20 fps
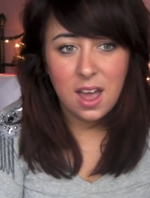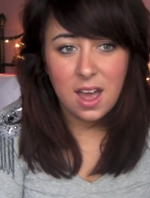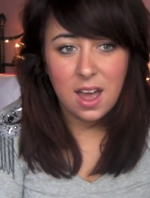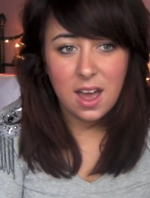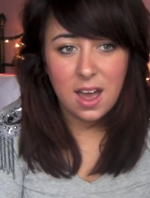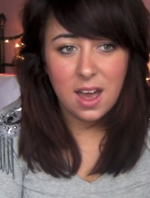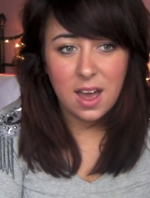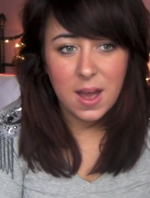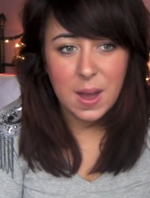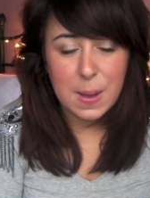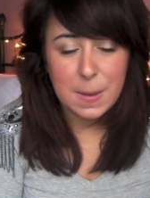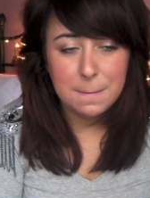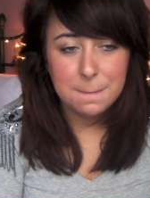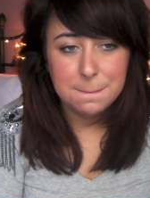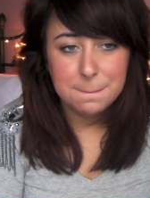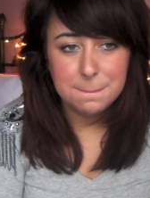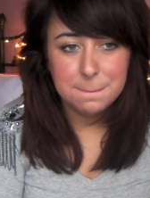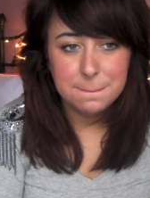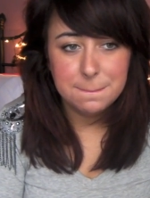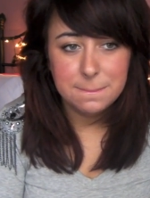
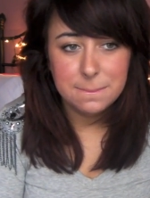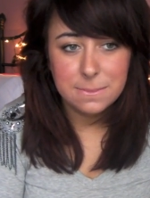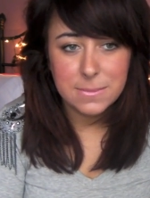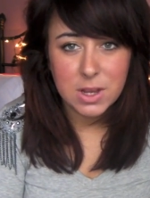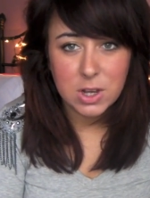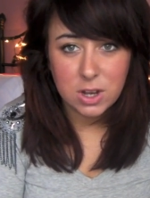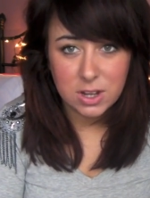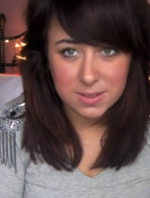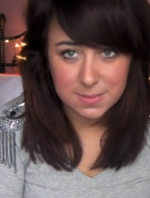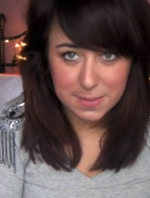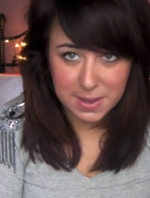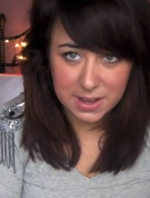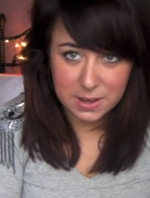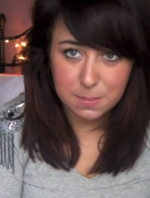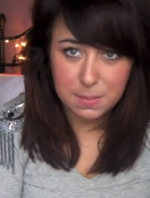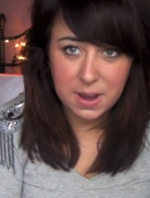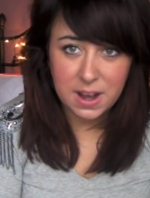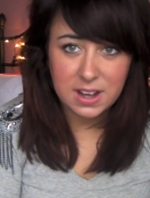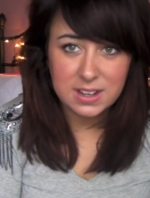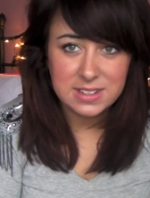Gloss
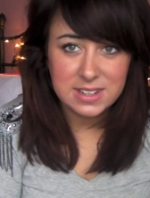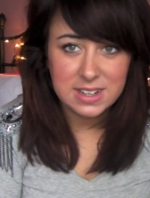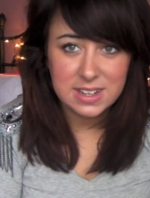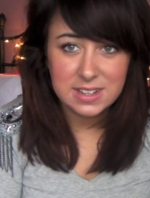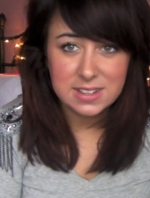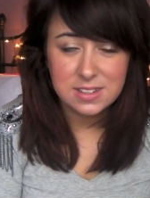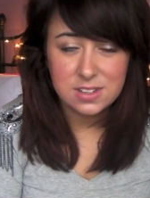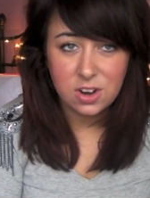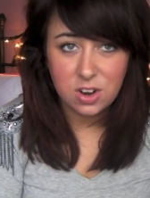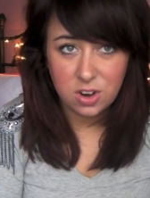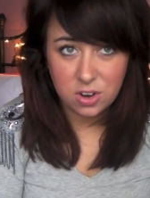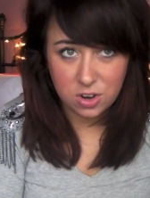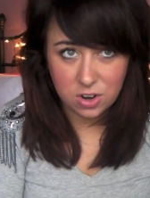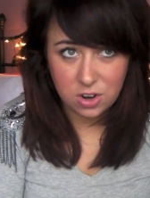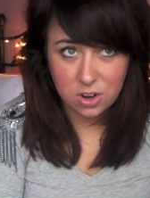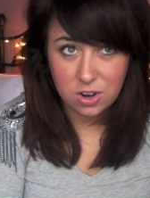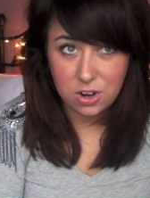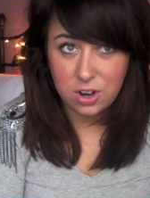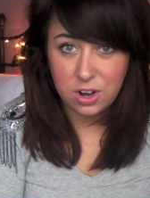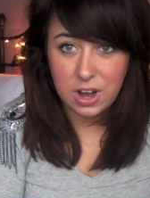Makeup Artist,
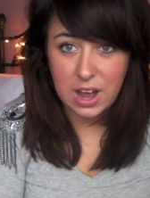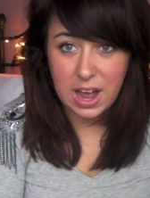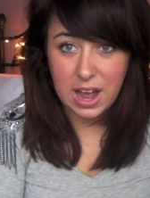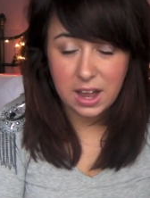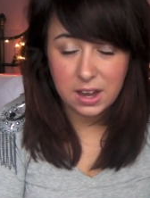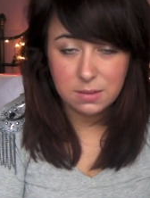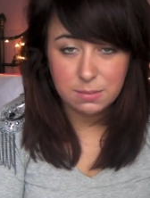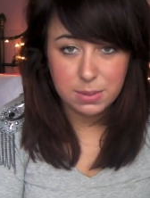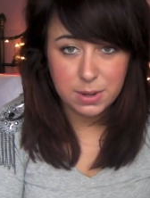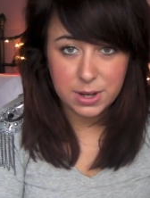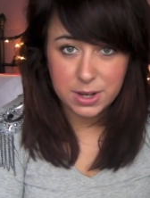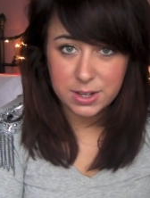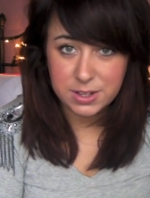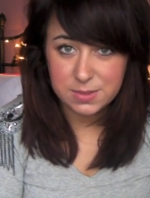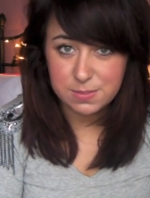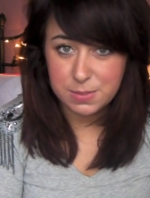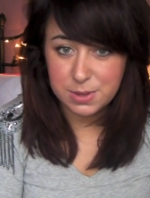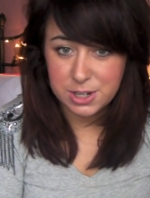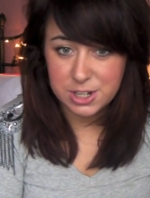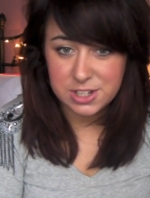Encore and
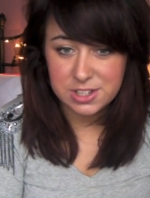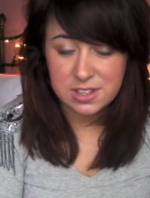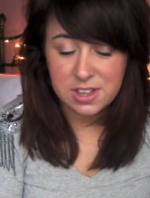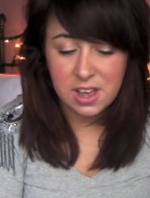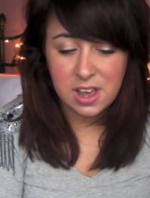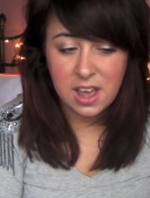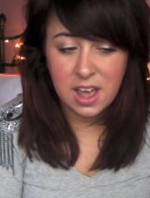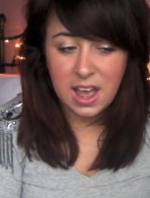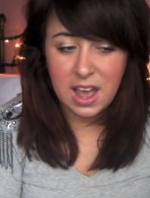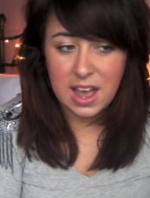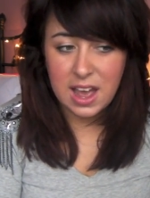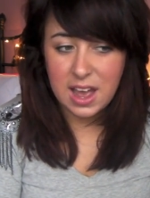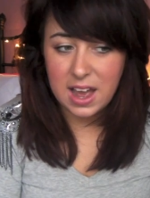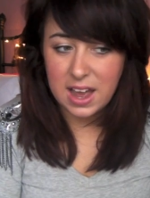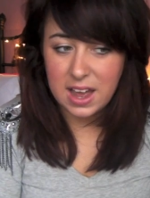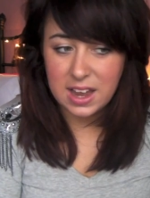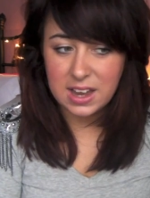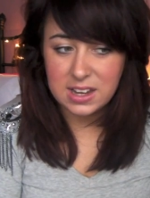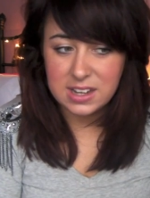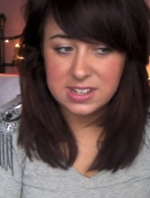Purse Buzz.
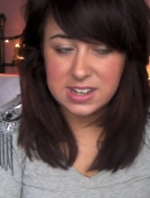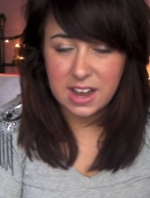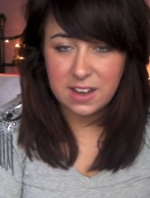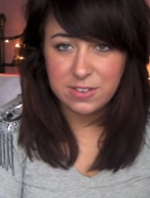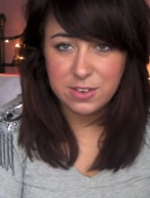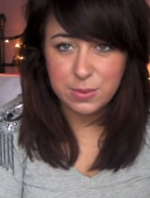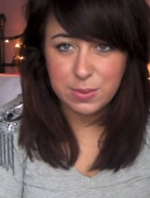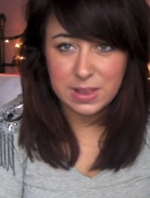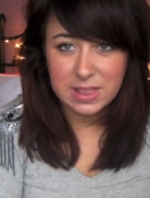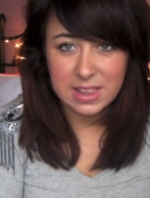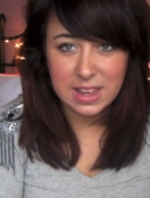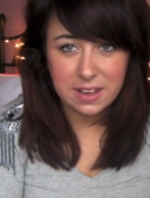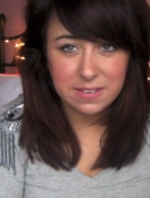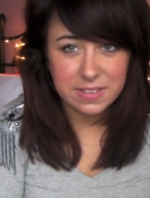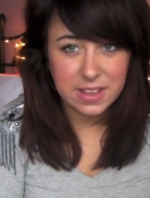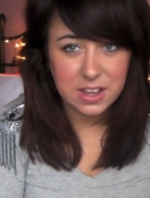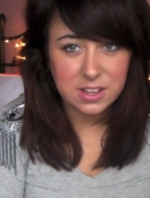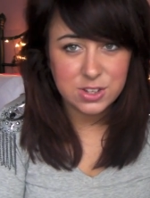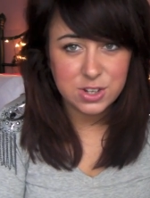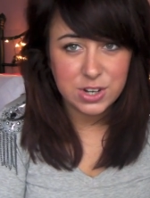And after we
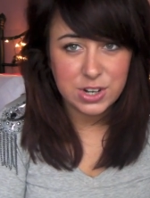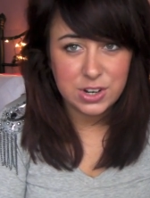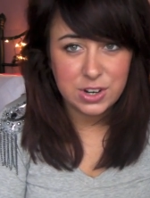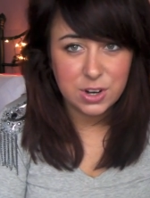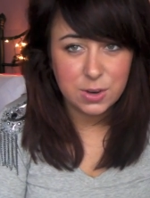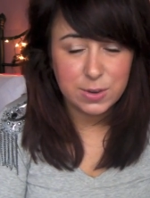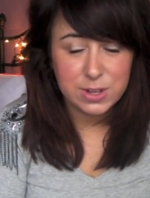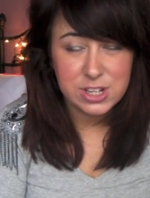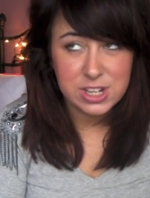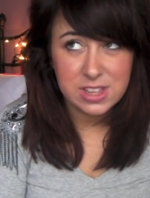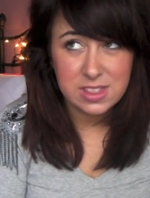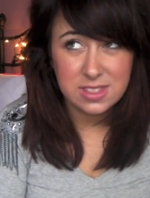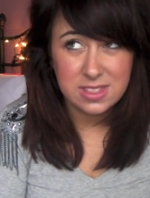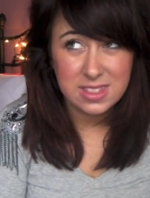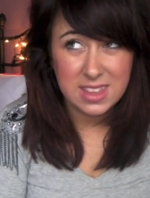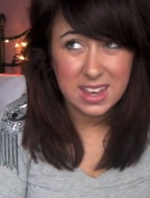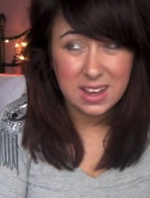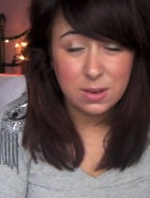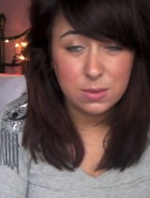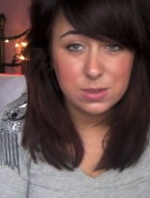left that talk, which I
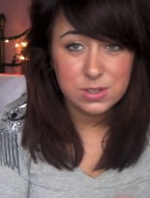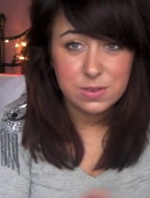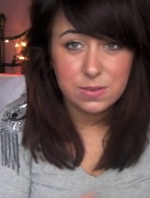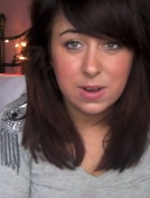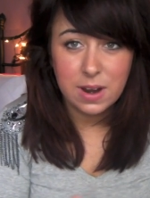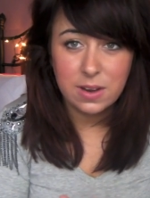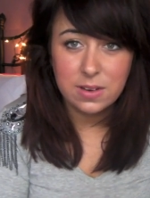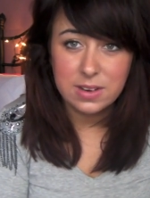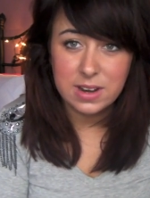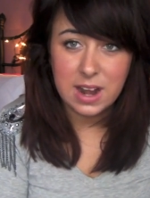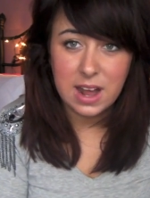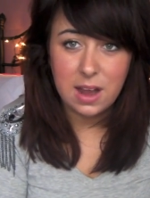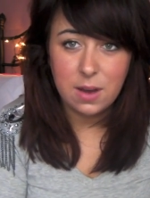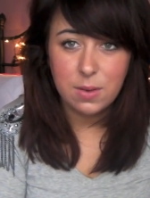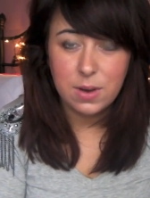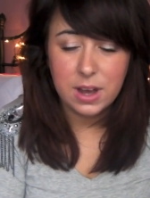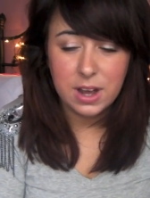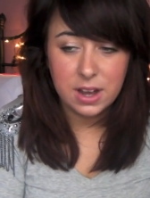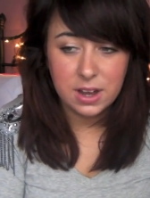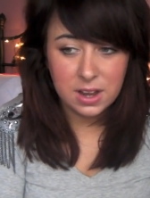think was around an
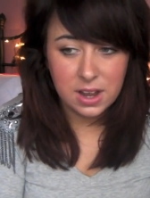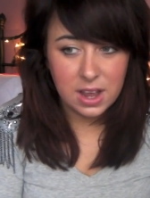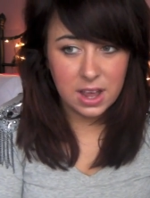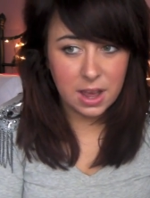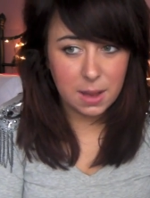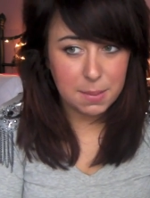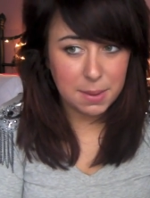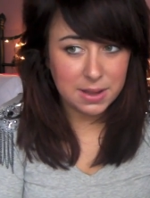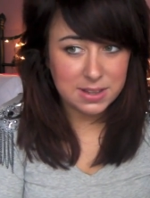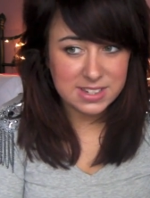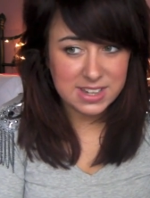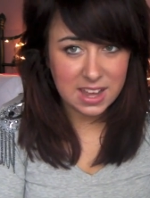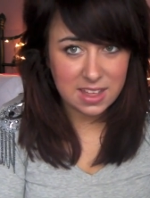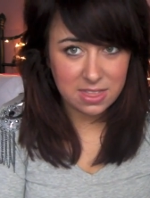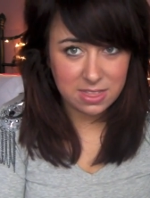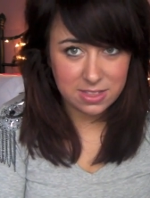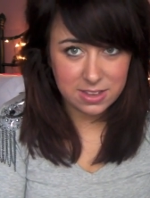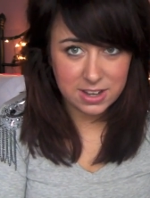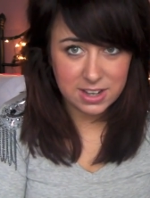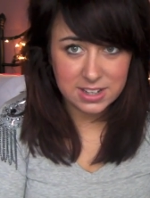hour, about
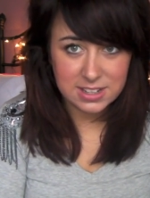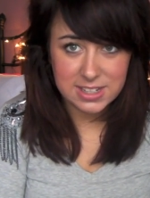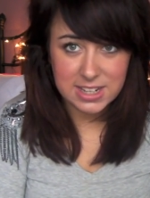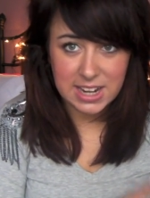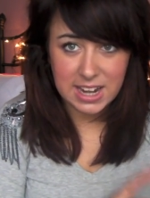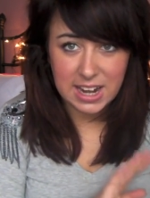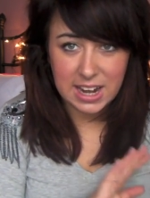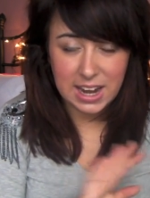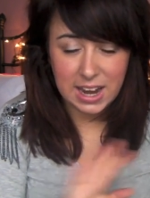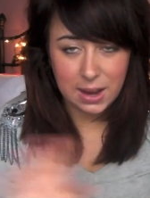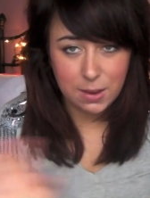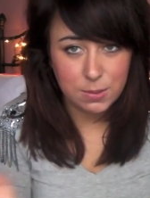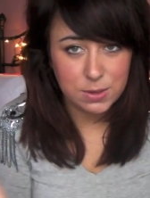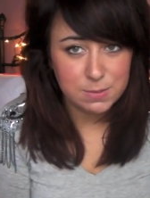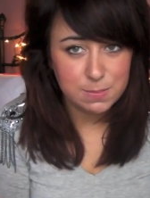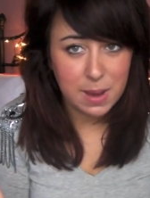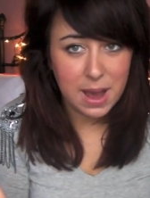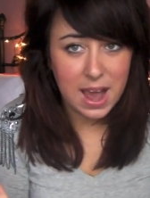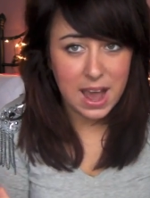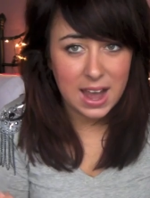10:30 it
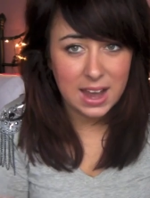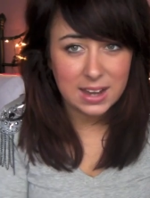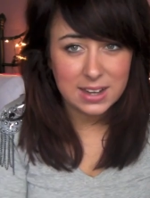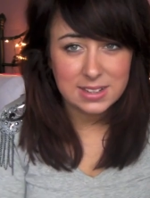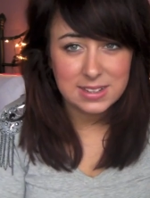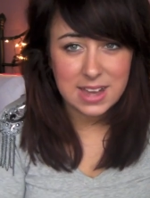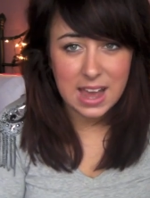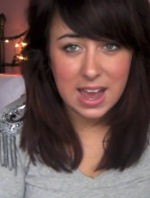was packed